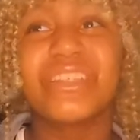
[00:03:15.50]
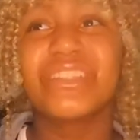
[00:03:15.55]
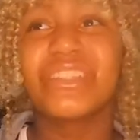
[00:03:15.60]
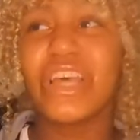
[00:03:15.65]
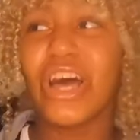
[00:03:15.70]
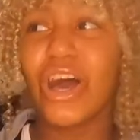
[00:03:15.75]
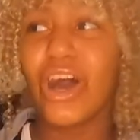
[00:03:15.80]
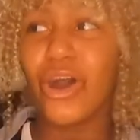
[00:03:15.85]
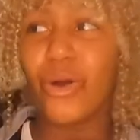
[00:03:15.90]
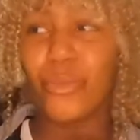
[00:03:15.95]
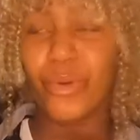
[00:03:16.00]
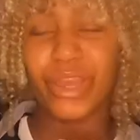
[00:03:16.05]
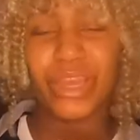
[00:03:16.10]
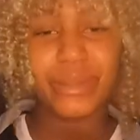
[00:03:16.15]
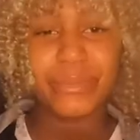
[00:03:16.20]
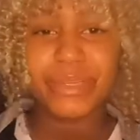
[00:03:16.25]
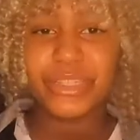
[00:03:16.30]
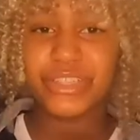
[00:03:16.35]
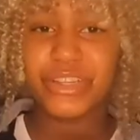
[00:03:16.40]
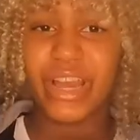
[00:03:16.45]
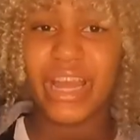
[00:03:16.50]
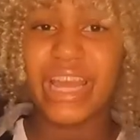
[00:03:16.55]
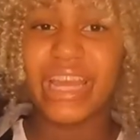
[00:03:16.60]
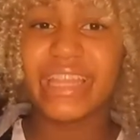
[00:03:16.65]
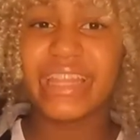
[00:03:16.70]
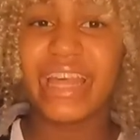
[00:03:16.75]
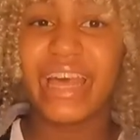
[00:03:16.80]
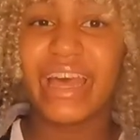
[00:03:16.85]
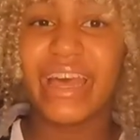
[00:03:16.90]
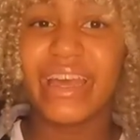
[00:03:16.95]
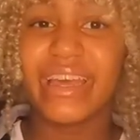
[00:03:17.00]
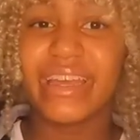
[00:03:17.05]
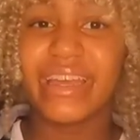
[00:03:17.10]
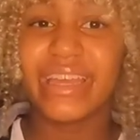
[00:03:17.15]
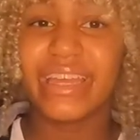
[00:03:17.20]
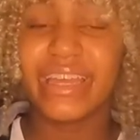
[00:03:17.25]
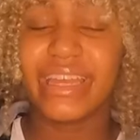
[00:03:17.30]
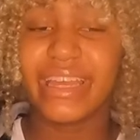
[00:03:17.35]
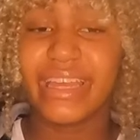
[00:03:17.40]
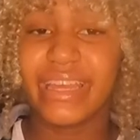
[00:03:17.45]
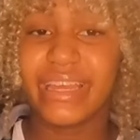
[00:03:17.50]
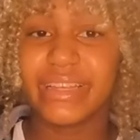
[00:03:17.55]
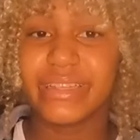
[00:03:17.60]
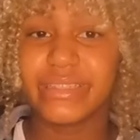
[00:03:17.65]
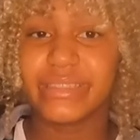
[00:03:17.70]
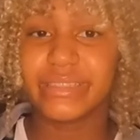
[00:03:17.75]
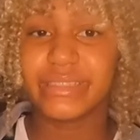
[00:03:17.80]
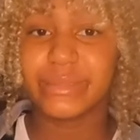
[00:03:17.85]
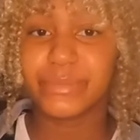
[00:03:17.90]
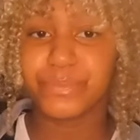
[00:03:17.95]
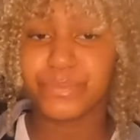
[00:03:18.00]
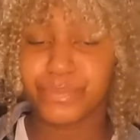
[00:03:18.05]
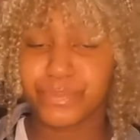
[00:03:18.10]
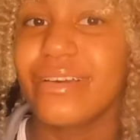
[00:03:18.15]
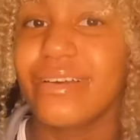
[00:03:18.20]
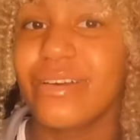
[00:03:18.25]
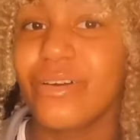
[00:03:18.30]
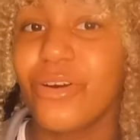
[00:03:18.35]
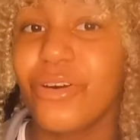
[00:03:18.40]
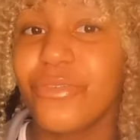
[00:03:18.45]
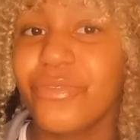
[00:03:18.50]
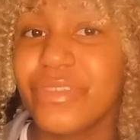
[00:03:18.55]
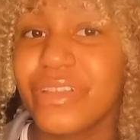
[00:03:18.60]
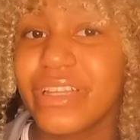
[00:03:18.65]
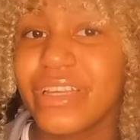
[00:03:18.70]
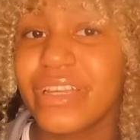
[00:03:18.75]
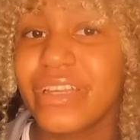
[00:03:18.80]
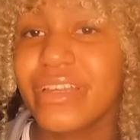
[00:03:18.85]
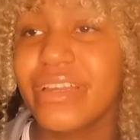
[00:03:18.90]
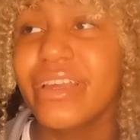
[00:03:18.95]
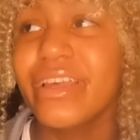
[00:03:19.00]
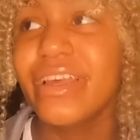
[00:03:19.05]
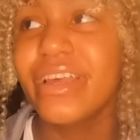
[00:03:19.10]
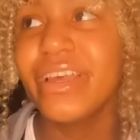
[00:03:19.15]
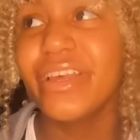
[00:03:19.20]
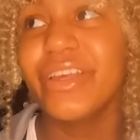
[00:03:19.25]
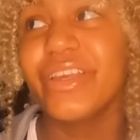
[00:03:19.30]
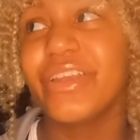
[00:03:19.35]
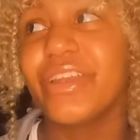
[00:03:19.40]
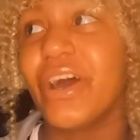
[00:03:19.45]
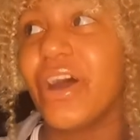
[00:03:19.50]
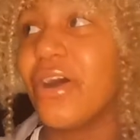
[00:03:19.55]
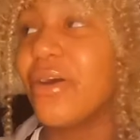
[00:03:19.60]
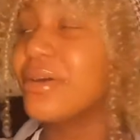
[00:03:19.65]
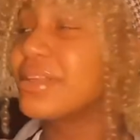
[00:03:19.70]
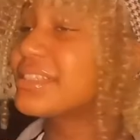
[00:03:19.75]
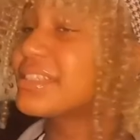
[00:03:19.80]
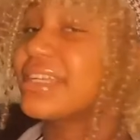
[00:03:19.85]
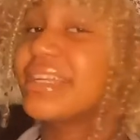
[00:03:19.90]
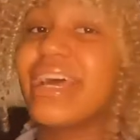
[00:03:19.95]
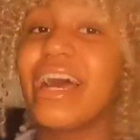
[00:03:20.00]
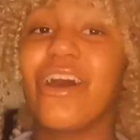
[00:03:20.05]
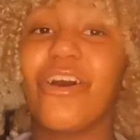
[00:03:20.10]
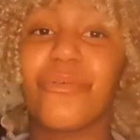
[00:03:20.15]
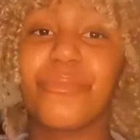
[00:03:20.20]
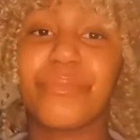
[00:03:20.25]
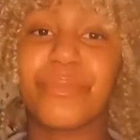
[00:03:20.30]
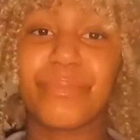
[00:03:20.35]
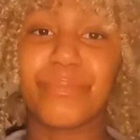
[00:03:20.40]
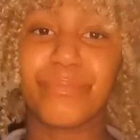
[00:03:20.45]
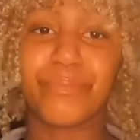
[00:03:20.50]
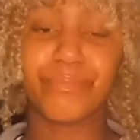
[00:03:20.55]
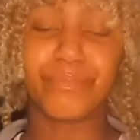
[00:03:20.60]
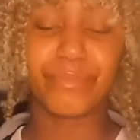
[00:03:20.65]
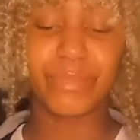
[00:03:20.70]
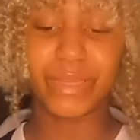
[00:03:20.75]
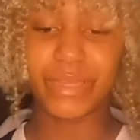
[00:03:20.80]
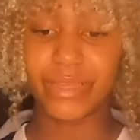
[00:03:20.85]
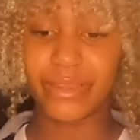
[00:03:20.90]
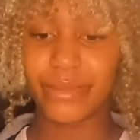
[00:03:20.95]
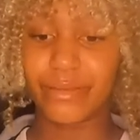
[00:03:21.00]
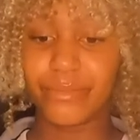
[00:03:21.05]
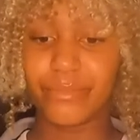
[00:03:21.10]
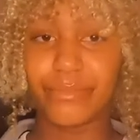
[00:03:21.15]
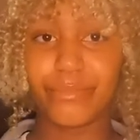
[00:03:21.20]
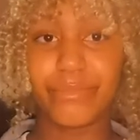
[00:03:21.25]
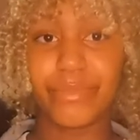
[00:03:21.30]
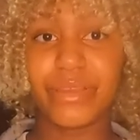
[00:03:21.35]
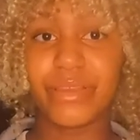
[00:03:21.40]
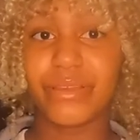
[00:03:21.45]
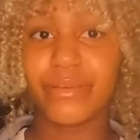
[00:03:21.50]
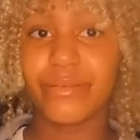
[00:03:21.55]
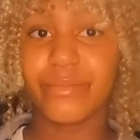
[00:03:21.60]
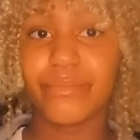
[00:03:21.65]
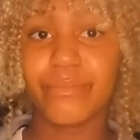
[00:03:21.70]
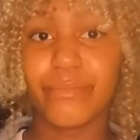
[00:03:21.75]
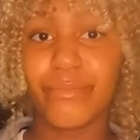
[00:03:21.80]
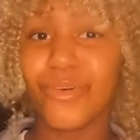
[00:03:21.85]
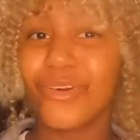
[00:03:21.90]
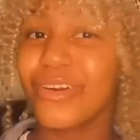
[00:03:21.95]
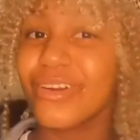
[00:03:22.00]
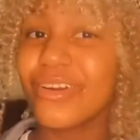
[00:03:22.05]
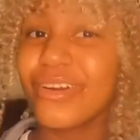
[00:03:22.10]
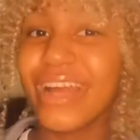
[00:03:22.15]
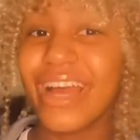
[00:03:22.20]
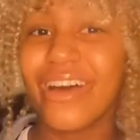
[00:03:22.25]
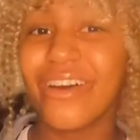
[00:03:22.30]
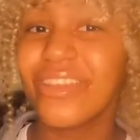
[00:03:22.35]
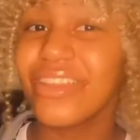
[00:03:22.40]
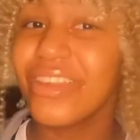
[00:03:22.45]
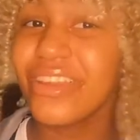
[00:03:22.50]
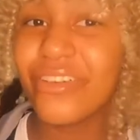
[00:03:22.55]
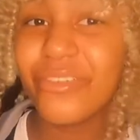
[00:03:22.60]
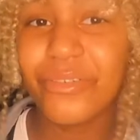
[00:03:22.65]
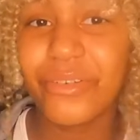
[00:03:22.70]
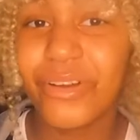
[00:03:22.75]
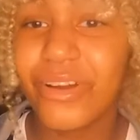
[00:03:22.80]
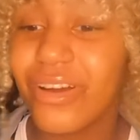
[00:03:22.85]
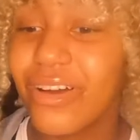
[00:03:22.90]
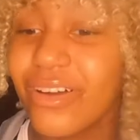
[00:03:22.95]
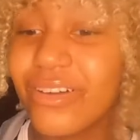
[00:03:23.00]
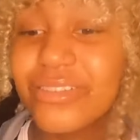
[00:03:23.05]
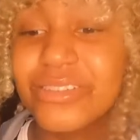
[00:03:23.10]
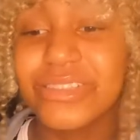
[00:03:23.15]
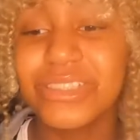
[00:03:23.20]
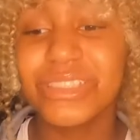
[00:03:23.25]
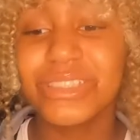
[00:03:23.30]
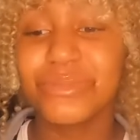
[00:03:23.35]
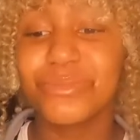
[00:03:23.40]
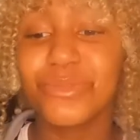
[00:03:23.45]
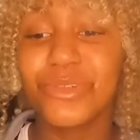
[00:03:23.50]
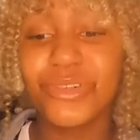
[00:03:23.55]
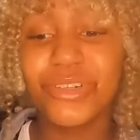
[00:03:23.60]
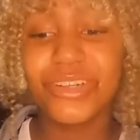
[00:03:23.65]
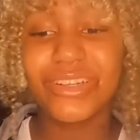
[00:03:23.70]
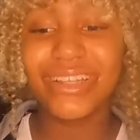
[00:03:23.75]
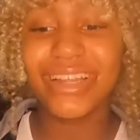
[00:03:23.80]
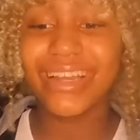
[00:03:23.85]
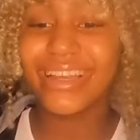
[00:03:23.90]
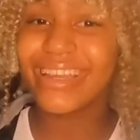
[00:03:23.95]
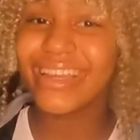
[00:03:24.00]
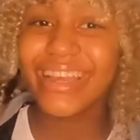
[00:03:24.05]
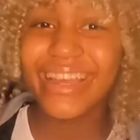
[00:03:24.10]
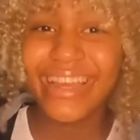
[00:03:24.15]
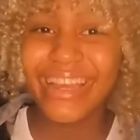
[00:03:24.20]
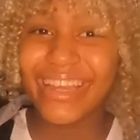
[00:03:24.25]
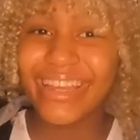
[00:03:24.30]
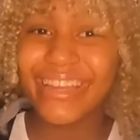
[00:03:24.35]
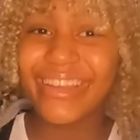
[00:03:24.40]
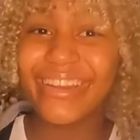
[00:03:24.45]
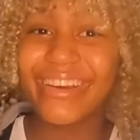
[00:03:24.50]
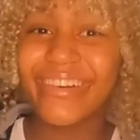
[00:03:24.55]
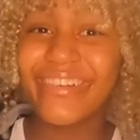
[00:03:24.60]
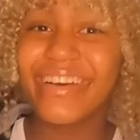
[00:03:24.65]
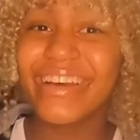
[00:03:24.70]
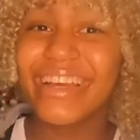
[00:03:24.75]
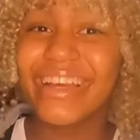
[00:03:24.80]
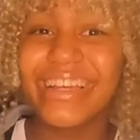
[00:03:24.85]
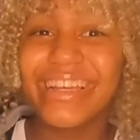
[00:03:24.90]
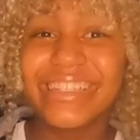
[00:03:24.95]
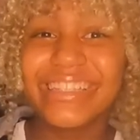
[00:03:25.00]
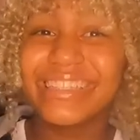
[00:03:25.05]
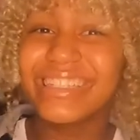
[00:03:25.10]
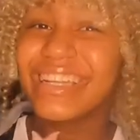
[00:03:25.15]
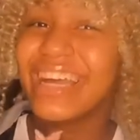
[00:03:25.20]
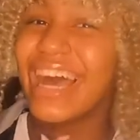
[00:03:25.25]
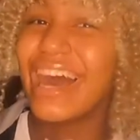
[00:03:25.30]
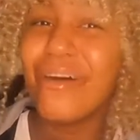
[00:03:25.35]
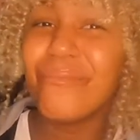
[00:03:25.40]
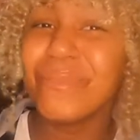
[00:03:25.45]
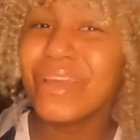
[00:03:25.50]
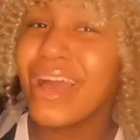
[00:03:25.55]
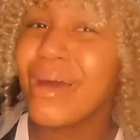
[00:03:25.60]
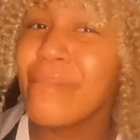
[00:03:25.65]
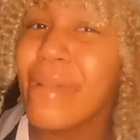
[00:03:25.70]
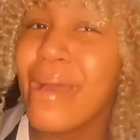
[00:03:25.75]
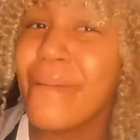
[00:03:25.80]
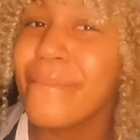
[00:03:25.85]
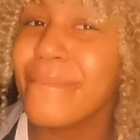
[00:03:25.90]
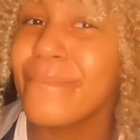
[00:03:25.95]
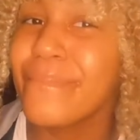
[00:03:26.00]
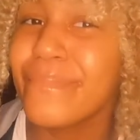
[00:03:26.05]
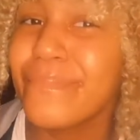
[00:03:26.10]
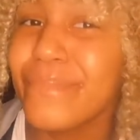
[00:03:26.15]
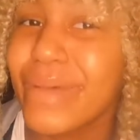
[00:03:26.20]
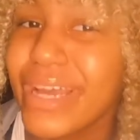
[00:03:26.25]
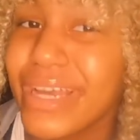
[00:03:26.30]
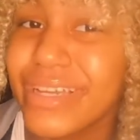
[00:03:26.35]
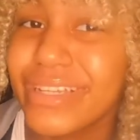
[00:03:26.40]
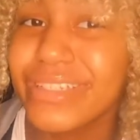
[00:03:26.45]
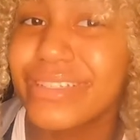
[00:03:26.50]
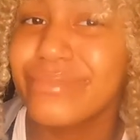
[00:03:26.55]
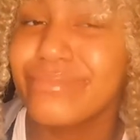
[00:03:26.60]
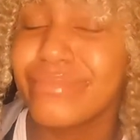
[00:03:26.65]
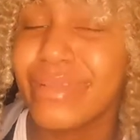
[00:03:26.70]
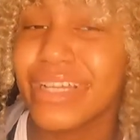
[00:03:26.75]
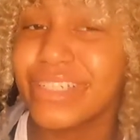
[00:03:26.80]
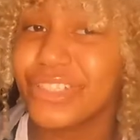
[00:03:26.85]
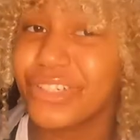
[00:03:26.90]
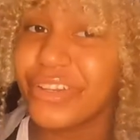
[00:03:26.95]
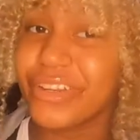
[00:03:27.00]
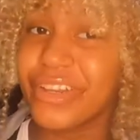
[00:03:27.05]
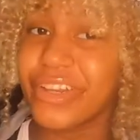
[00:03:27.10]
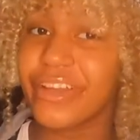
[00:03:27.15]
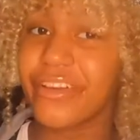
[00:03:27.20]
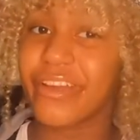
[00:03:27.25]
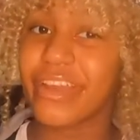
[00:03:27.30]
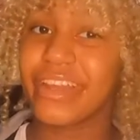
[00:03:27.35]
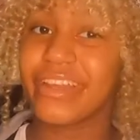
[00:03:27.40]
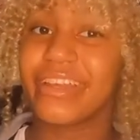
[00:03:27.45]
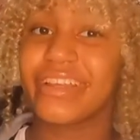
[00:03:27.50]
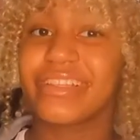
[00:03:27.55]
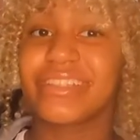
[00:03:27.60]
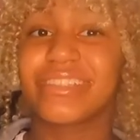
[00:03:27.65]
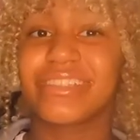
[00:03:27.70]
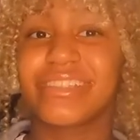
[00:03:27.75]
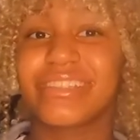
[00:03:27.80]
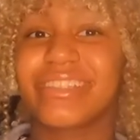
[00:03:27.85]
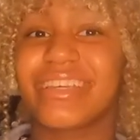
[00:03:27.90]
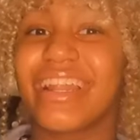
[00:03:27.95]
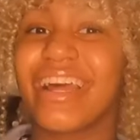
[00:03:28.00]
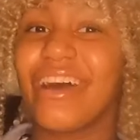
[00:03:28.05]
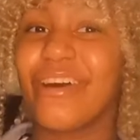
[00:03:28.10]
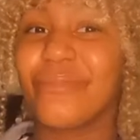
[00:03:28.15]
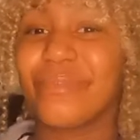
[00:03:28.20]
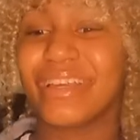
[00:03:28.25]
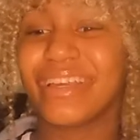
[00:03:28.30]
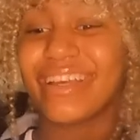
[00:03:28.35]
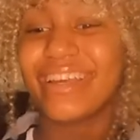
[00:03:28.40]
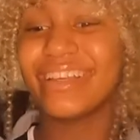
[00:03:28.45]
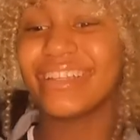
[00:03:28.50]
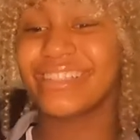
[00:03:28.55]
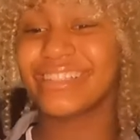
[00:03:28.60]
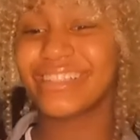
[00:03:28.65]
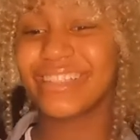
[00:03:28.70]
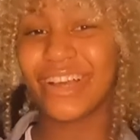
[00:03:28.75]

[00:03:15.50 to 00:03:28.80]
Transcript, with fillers: So we're gonna be trying that and hopefully, you know, it's gonna help me be more healthy overall and just more like, you know, it's gonna help me on my my my journey to greatness. It's gonna help me, guys.